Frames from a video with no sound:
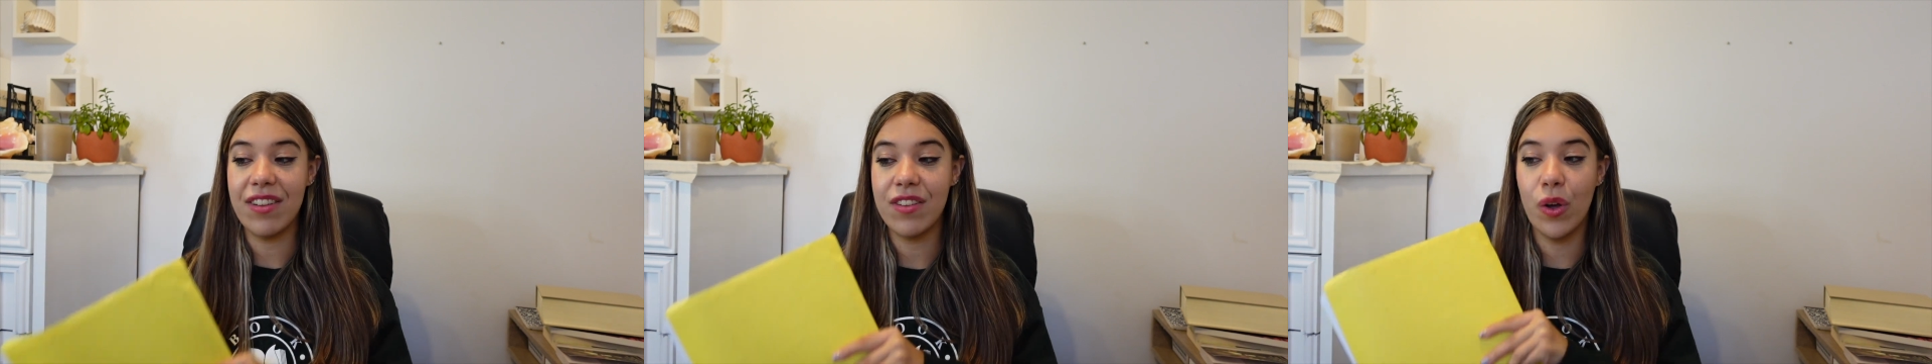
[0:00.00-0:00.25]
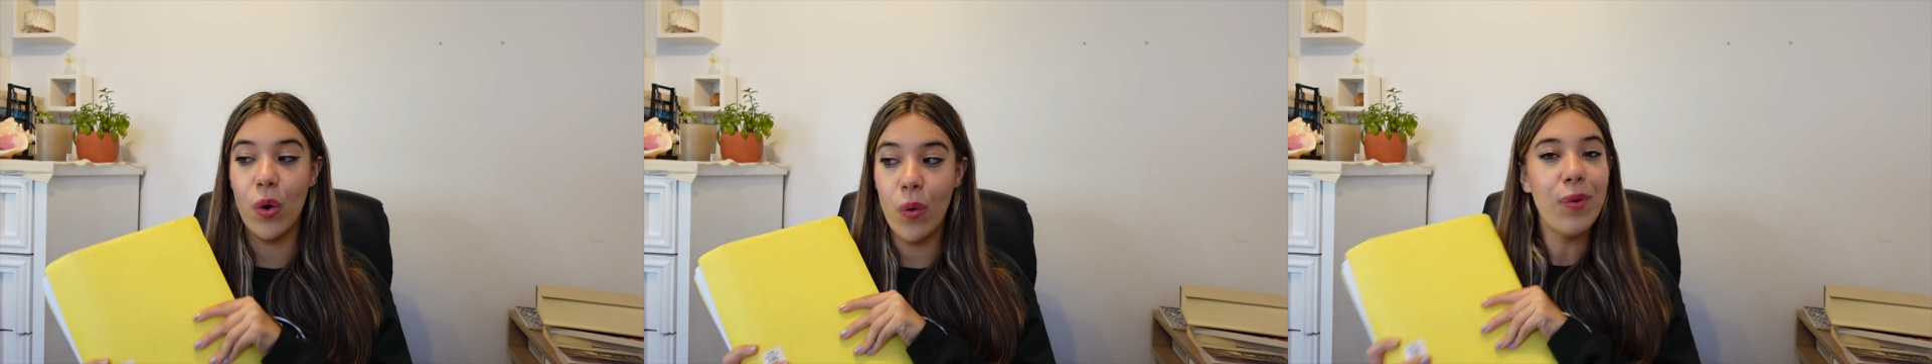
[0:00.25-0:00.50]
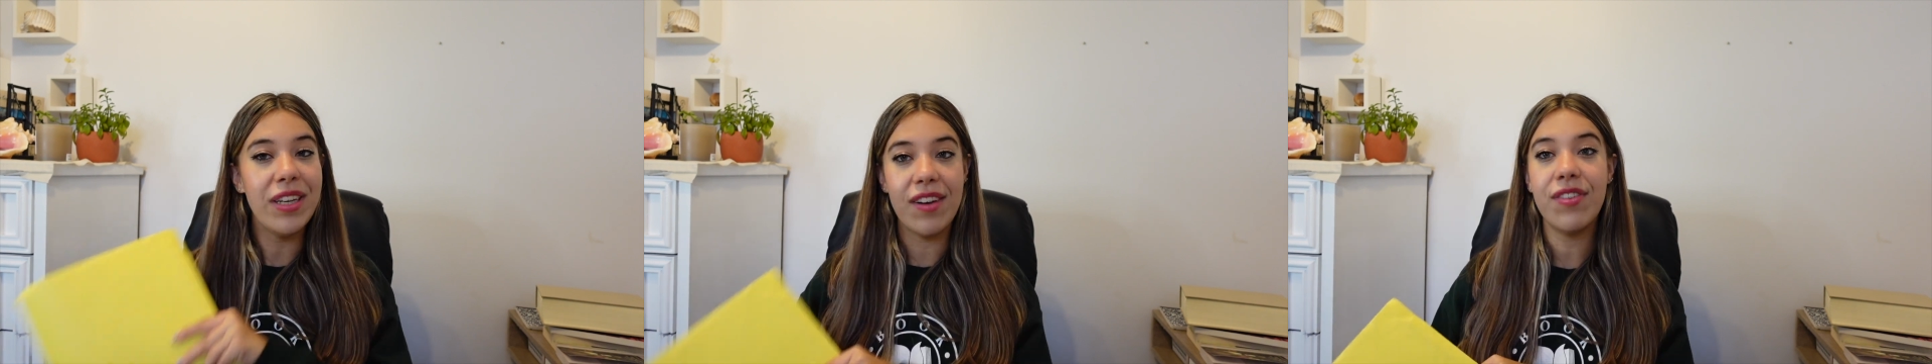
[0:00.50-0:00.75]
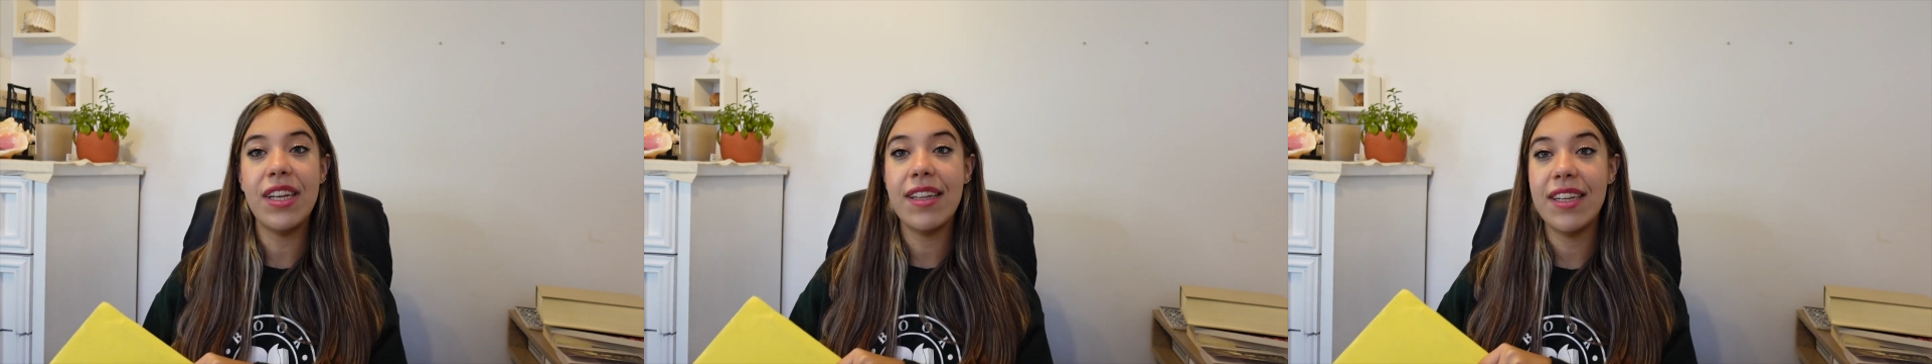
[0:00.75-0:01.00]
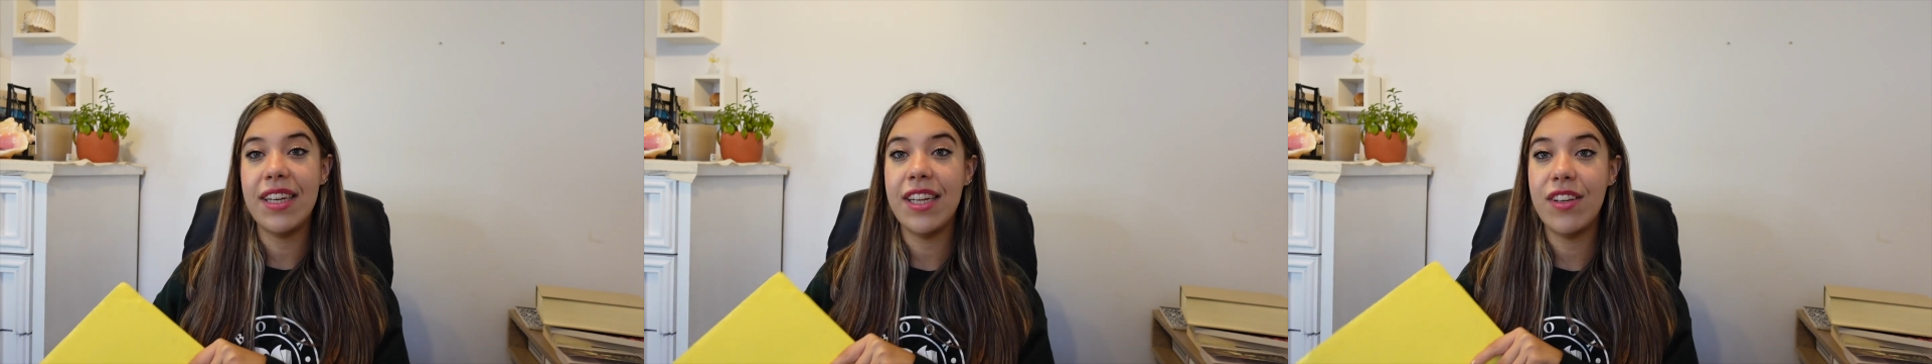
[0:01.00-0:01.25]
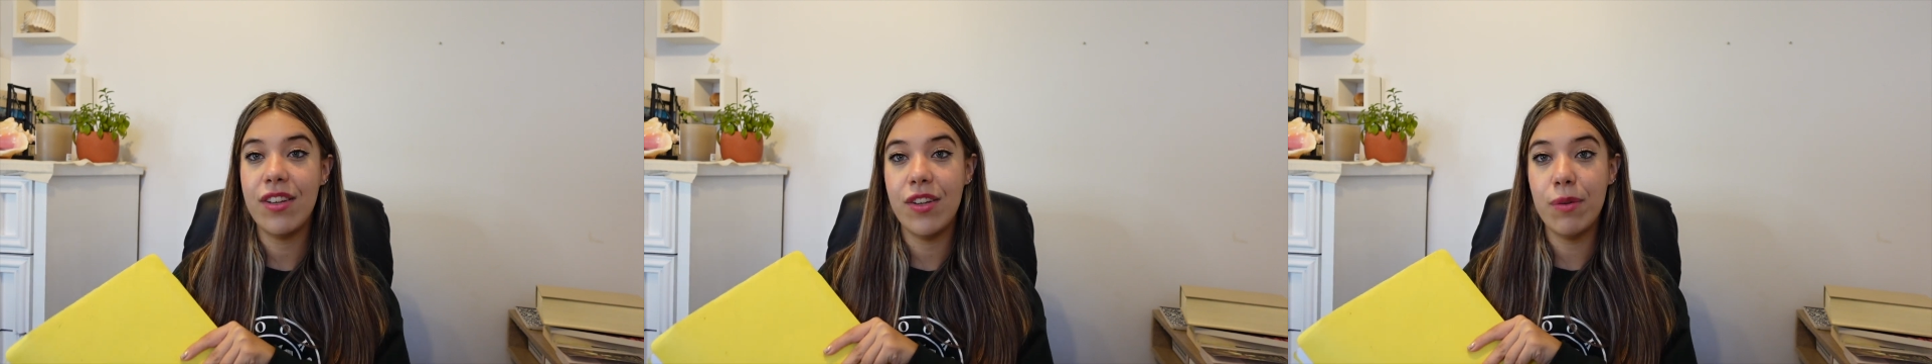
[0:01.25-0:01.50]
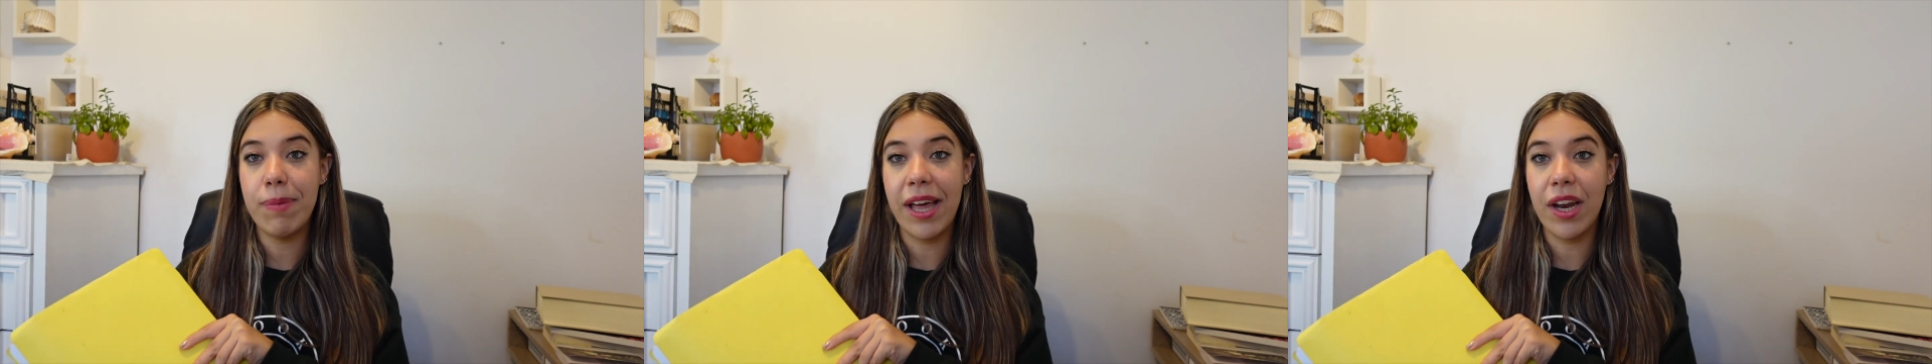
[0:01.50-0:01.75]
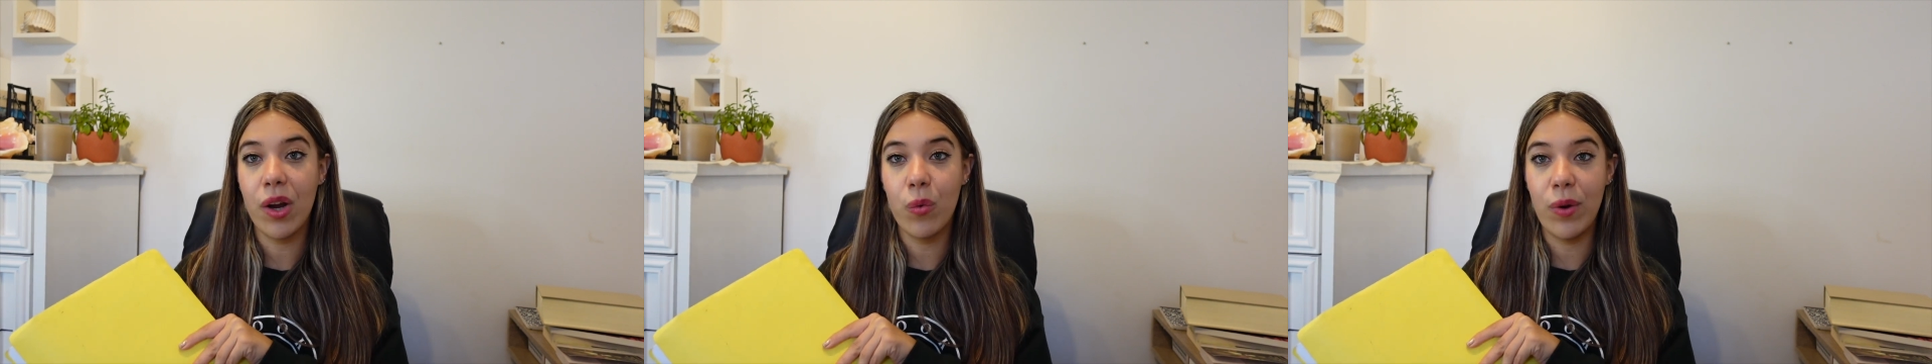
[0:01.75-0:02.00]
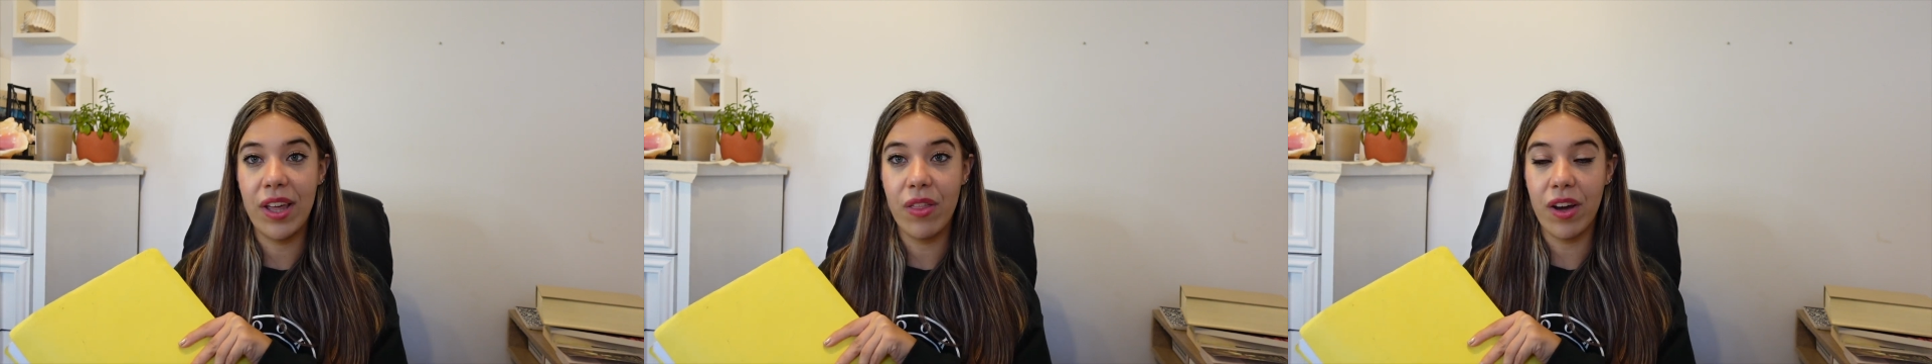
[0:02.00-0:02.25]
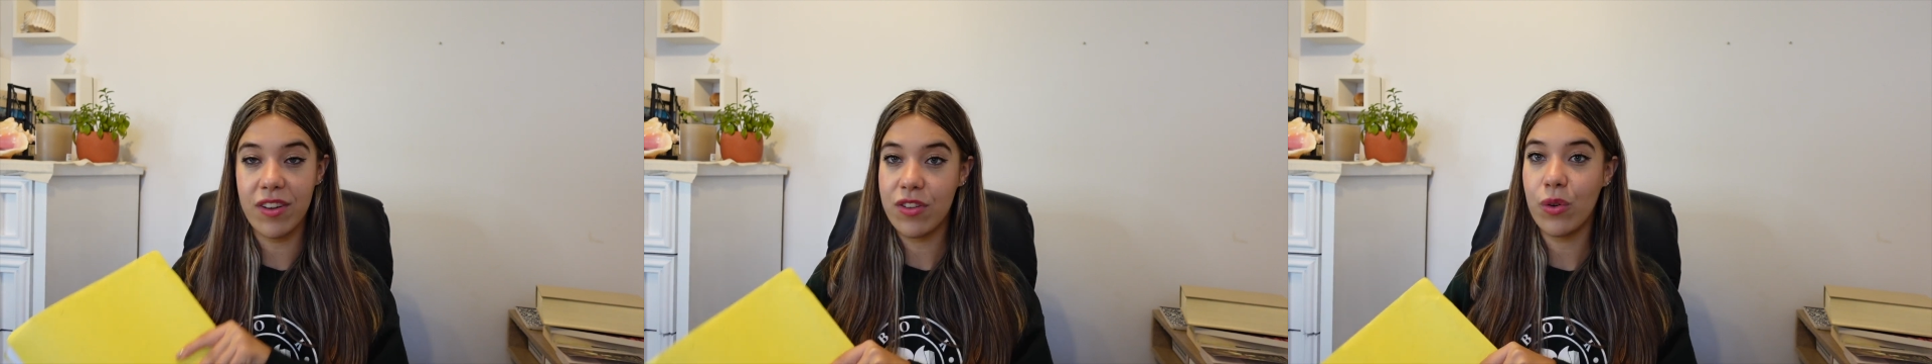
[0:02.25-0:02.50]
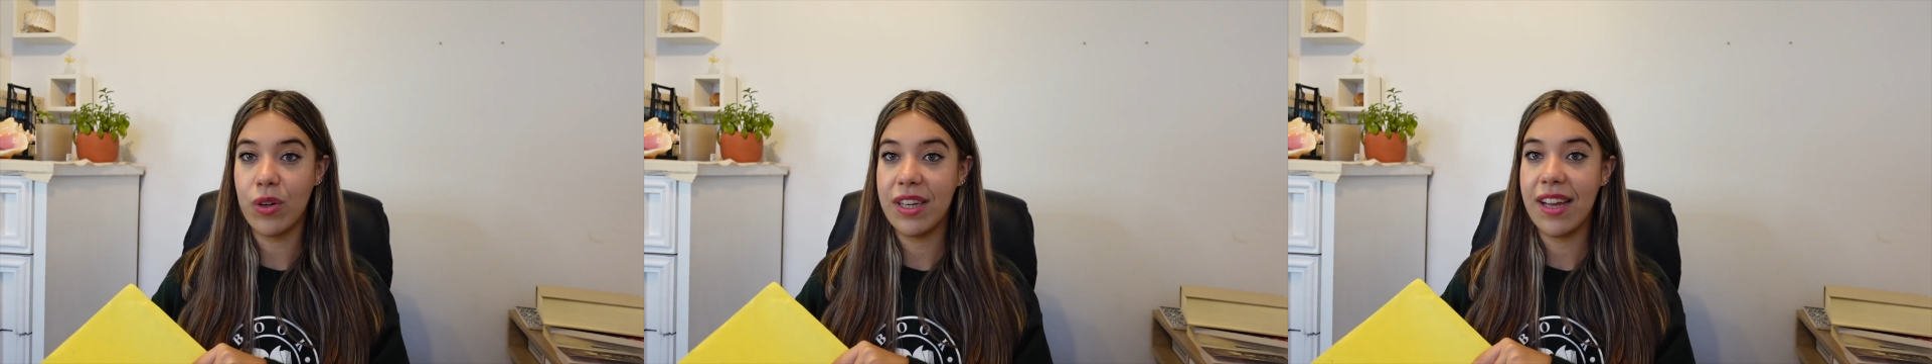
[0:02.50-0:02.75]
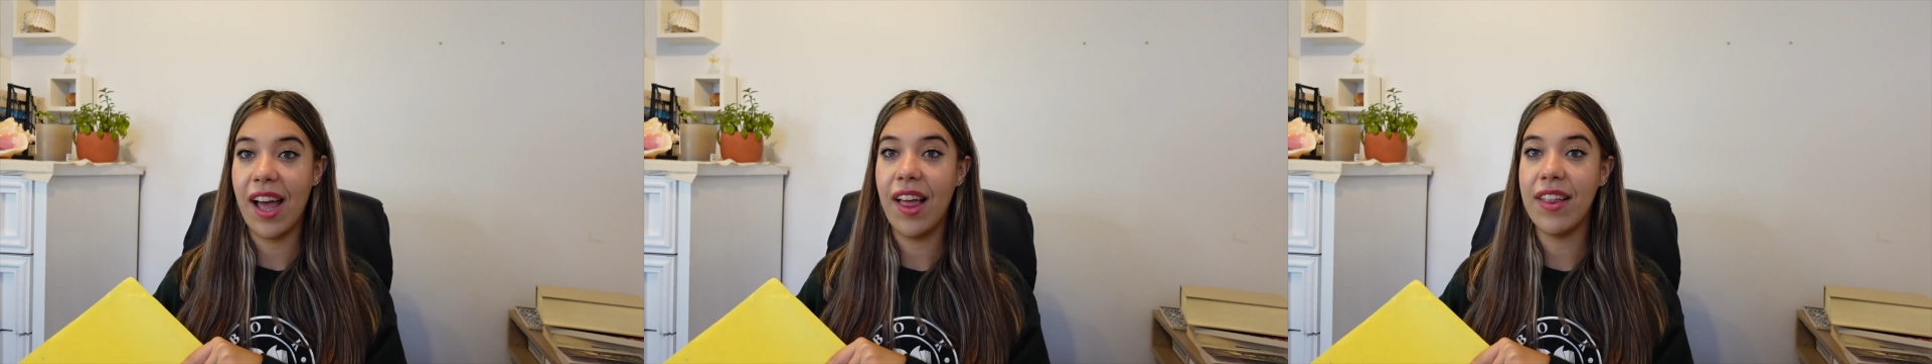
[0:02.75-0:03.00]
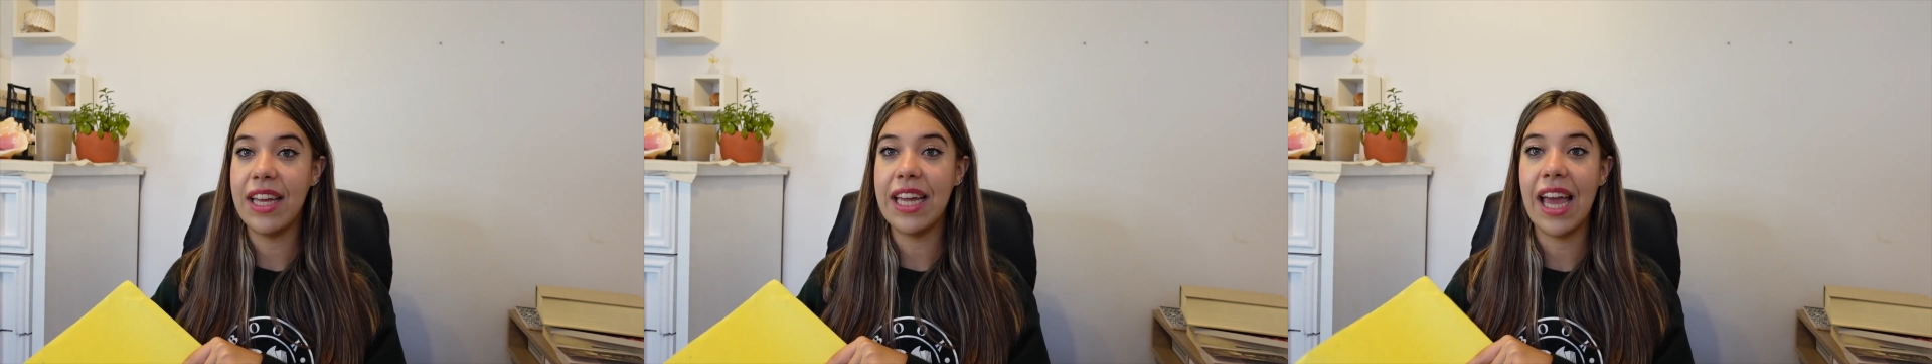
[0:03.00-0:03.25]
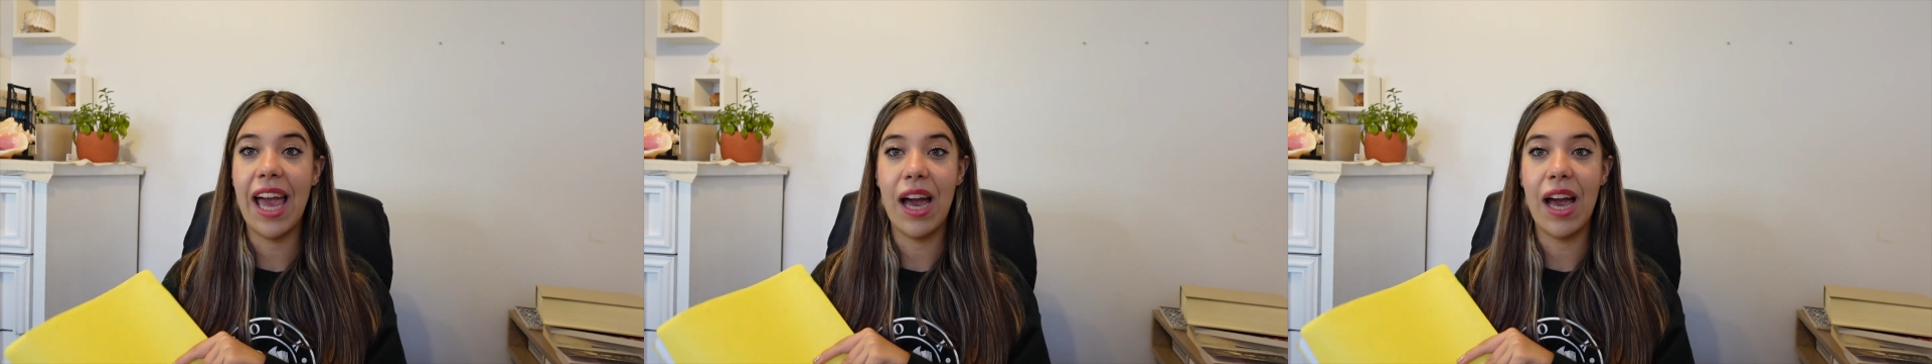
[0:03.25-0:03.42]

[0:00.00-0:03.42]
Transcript: So we definitely need to do better with our storytelling,